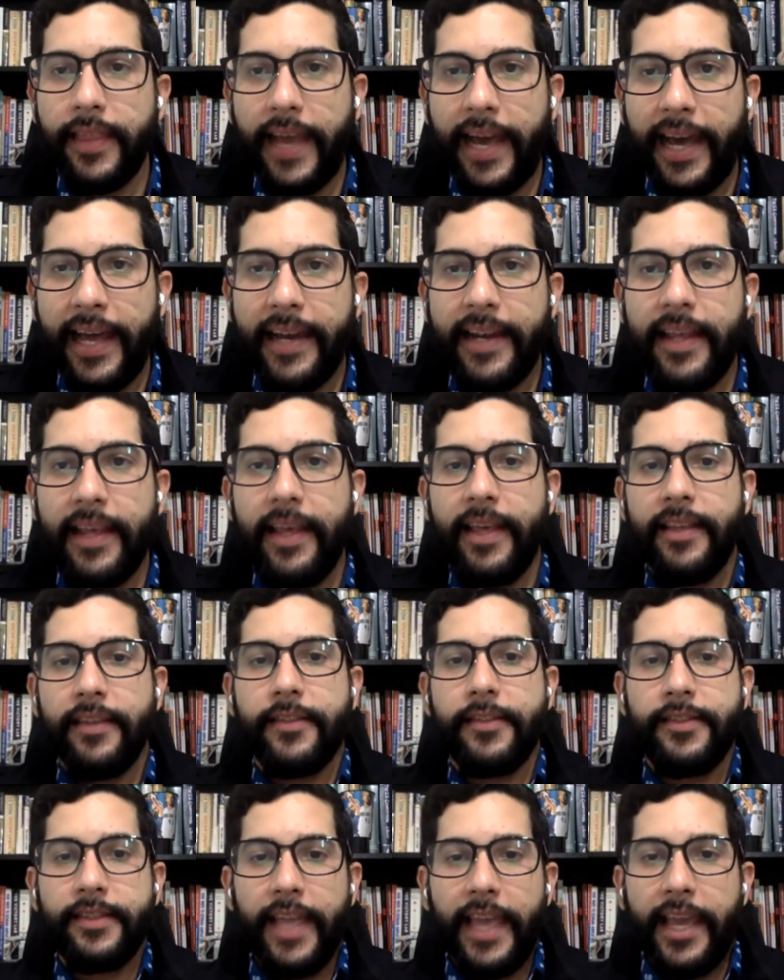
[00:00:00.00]
that
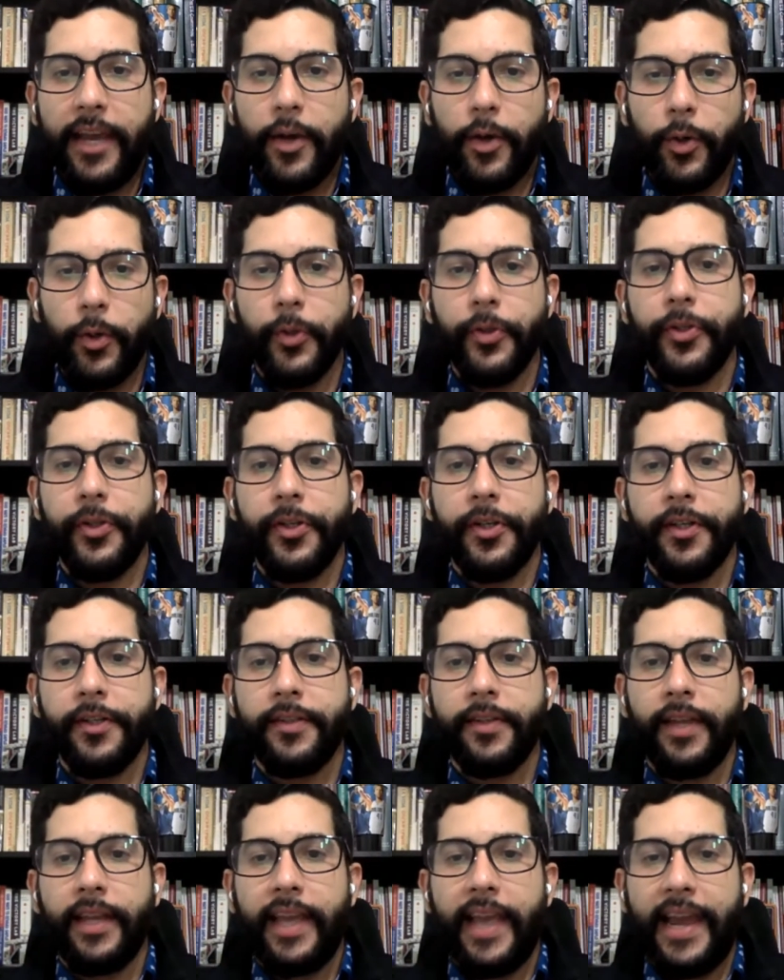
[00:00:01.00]
stakeholders
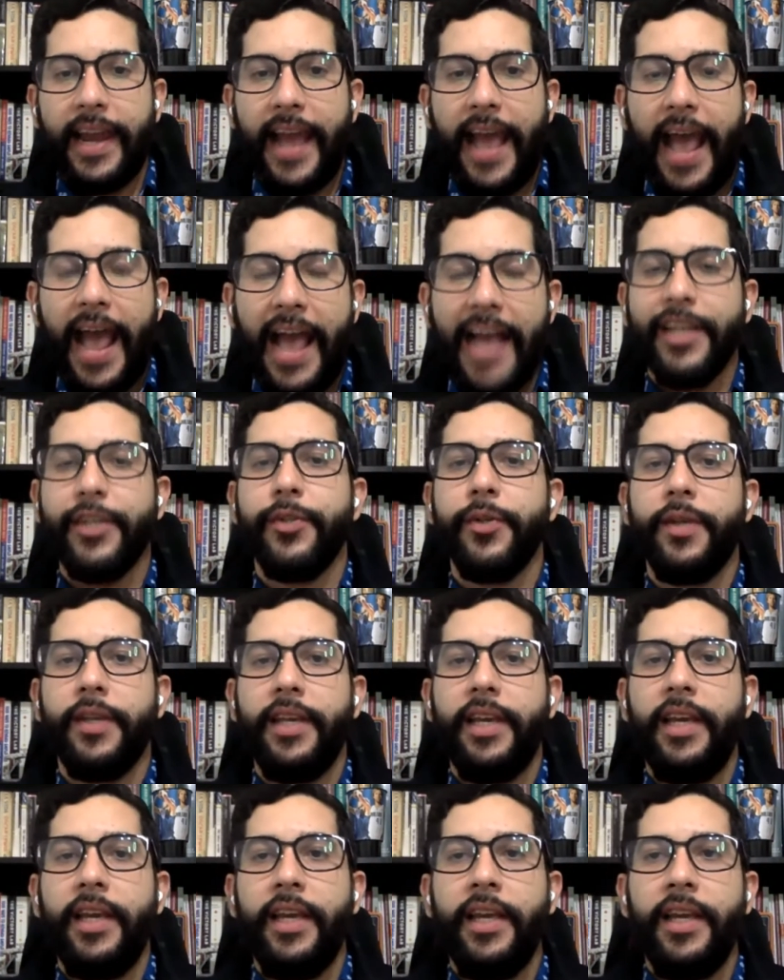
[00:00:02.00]
can
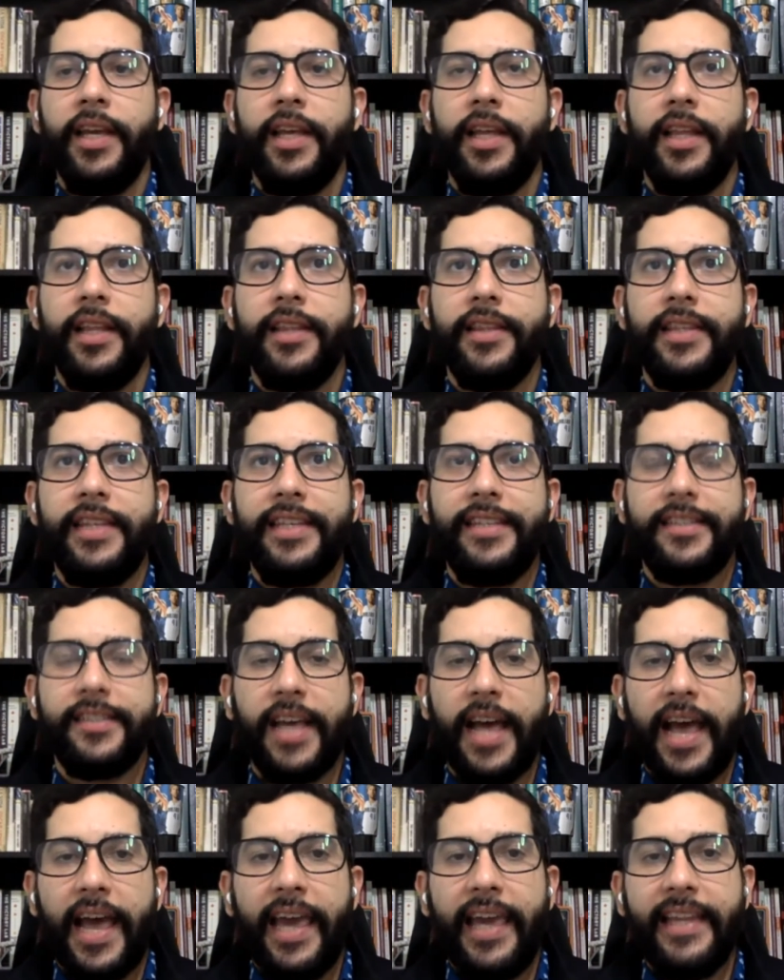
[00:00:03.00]
actually
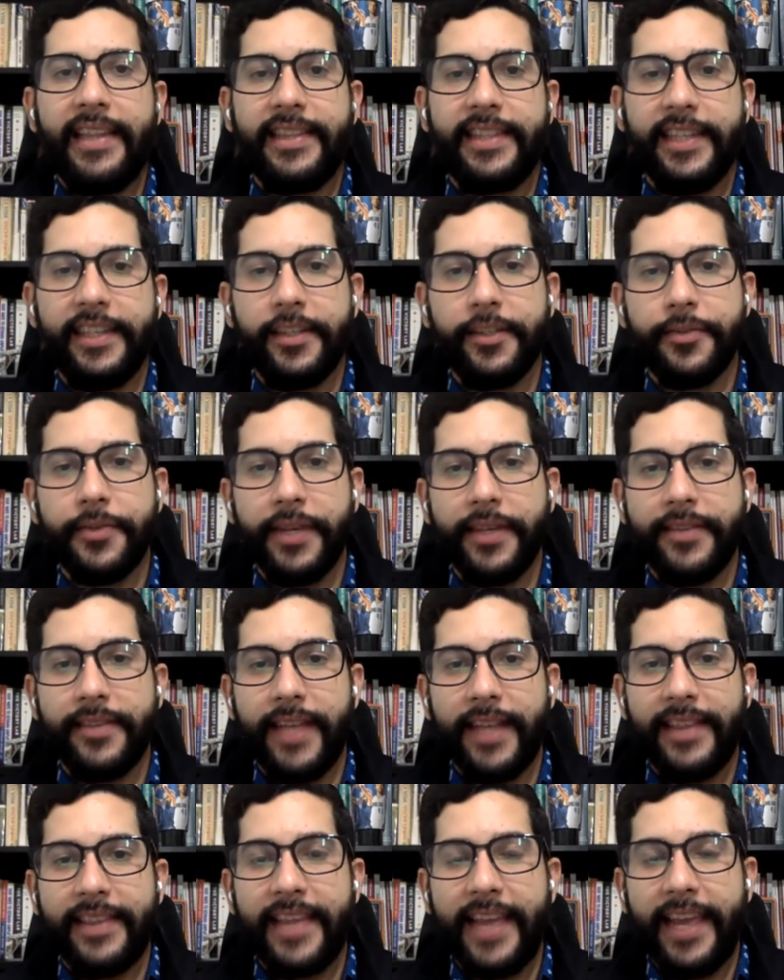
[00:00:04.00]
design districts
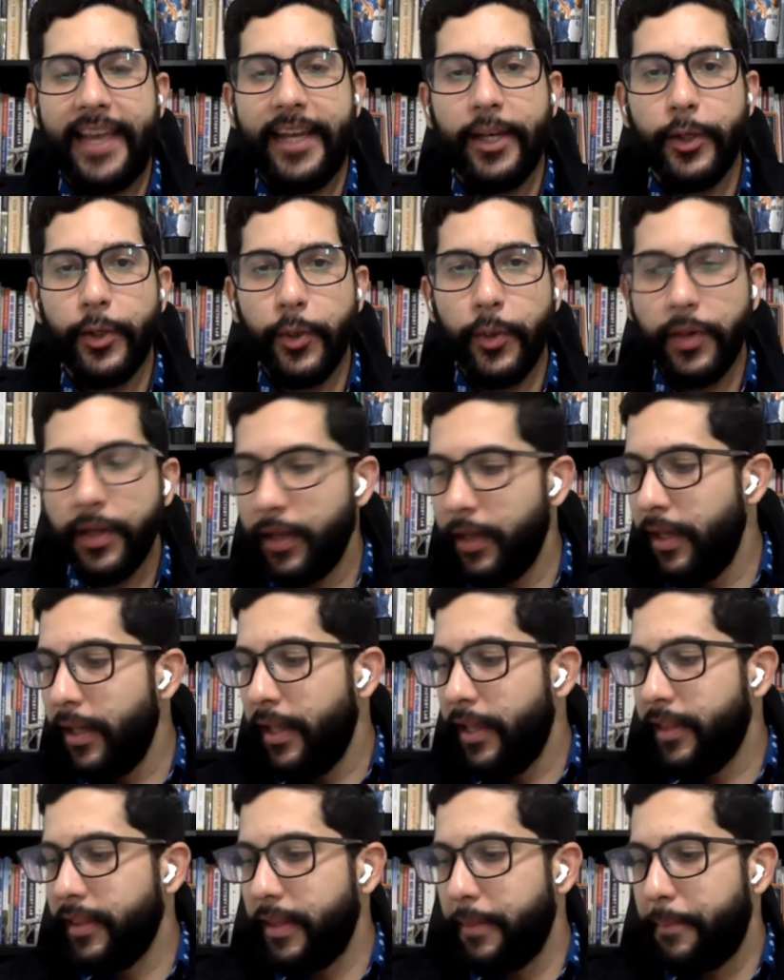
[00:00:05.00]
that dilute
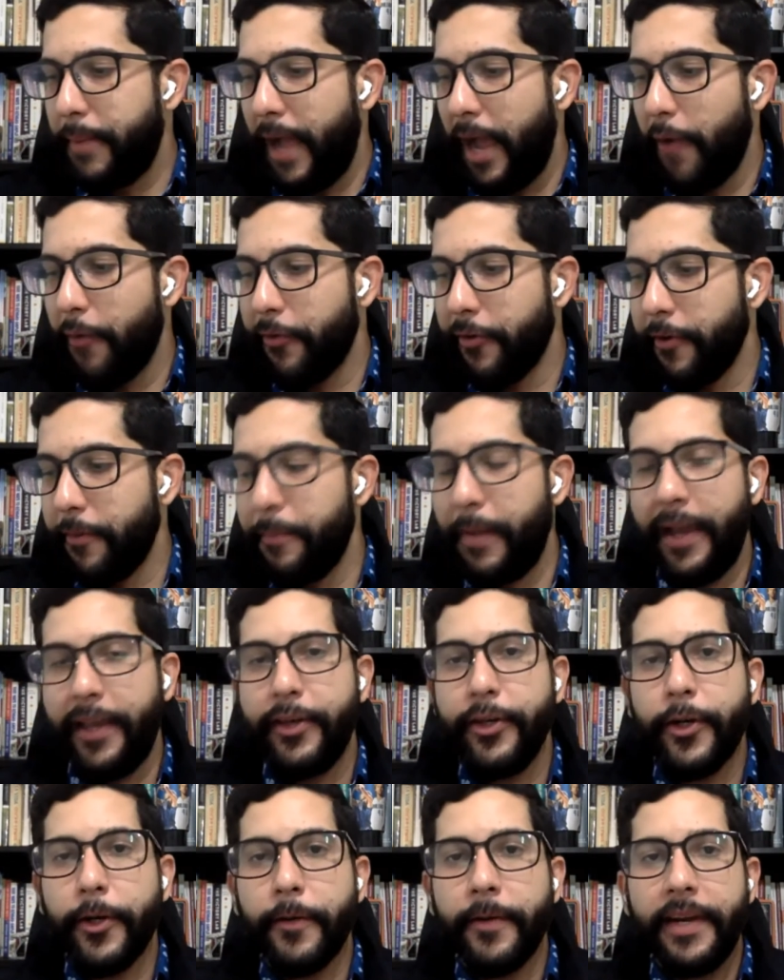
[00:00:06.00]
the power of
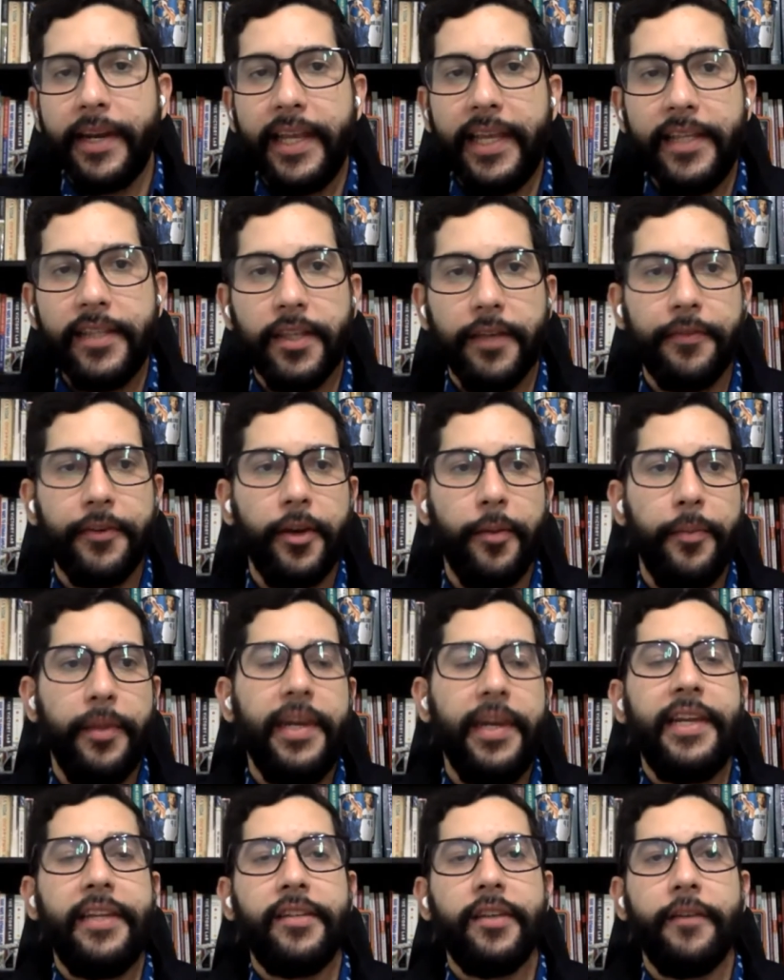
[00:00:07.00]
minorities, of
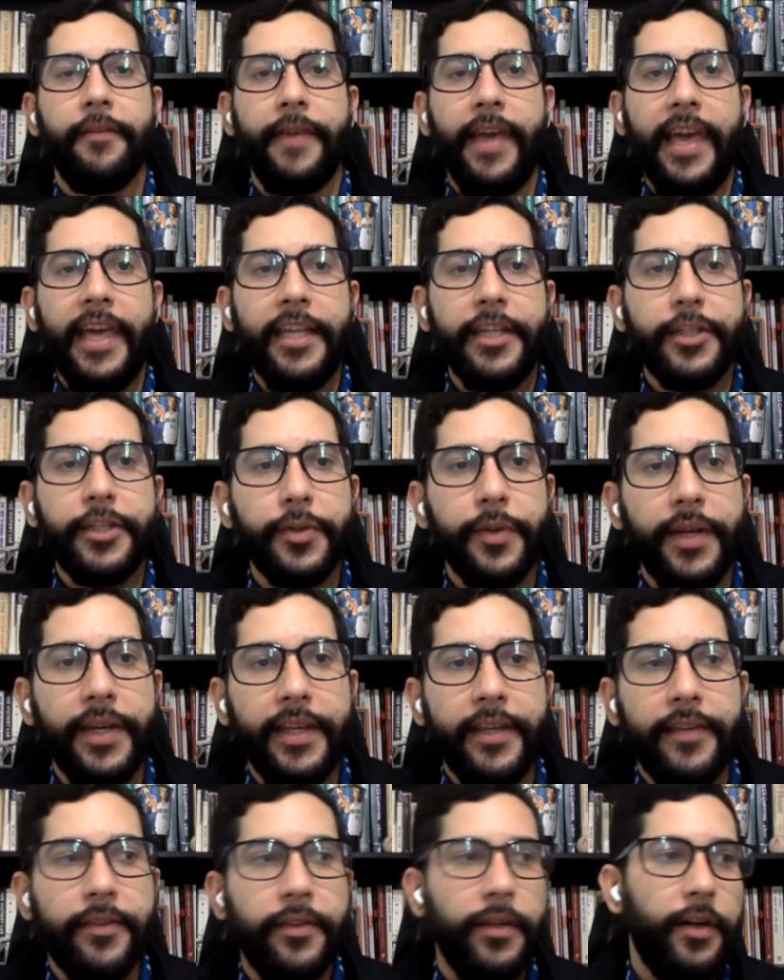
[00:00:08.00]
communities of
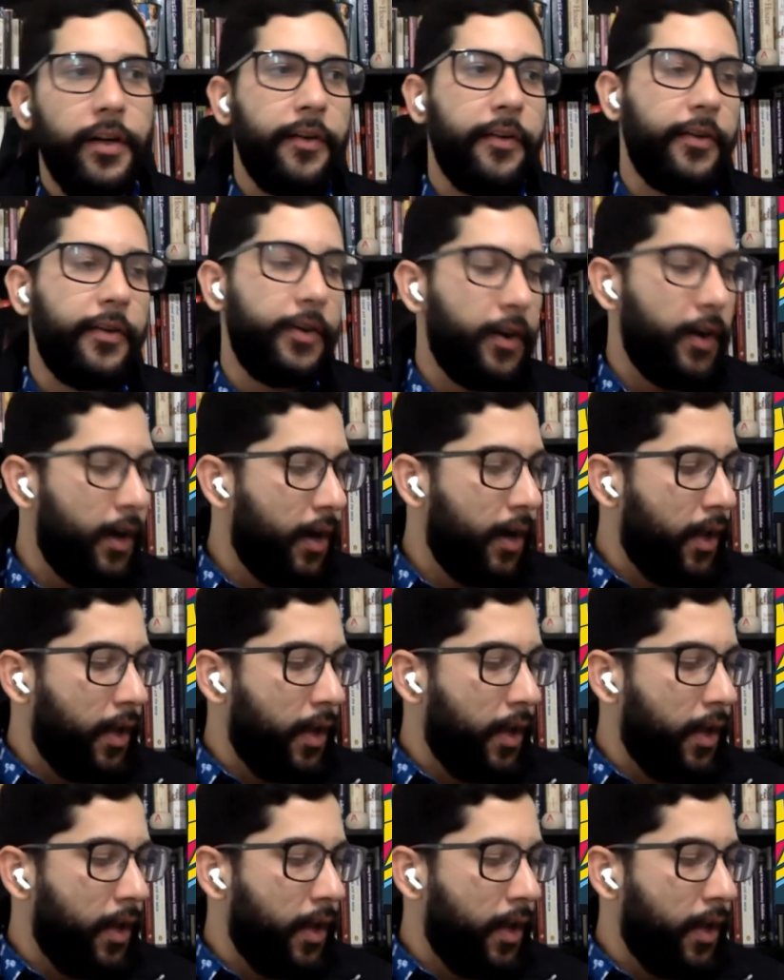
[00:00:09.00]
interest, or